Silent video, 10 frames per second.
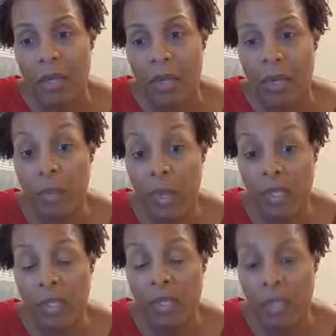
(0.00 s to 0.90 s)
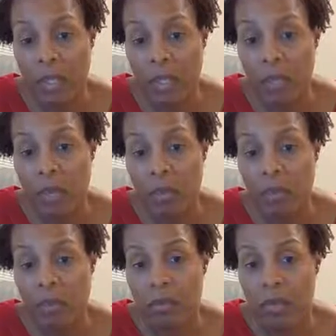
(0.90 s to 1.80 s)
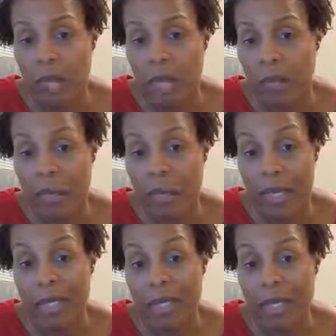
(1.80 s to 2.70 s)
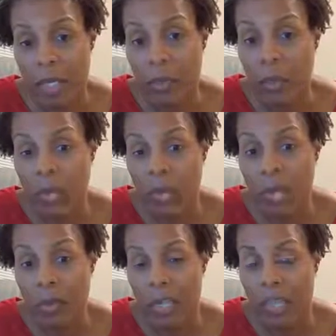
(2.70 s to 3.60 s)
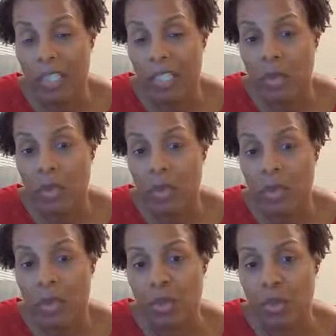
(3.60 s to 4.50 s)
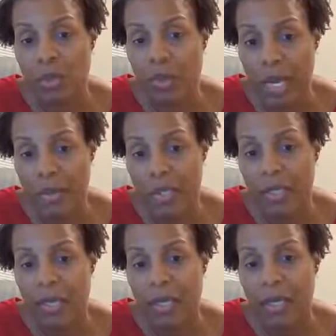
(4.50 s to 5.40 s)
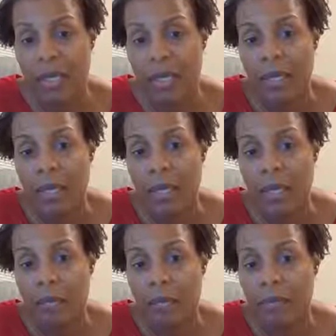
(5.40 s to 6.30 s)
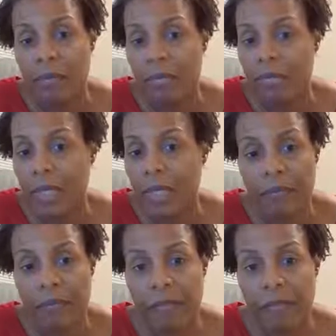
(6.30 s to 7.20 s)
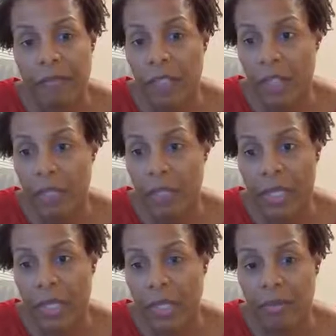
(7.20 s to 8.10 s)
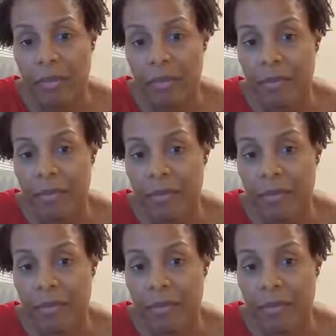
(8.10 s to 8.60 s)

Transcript: personally know about 10 people that have been exposed to the virus um, on different degrees of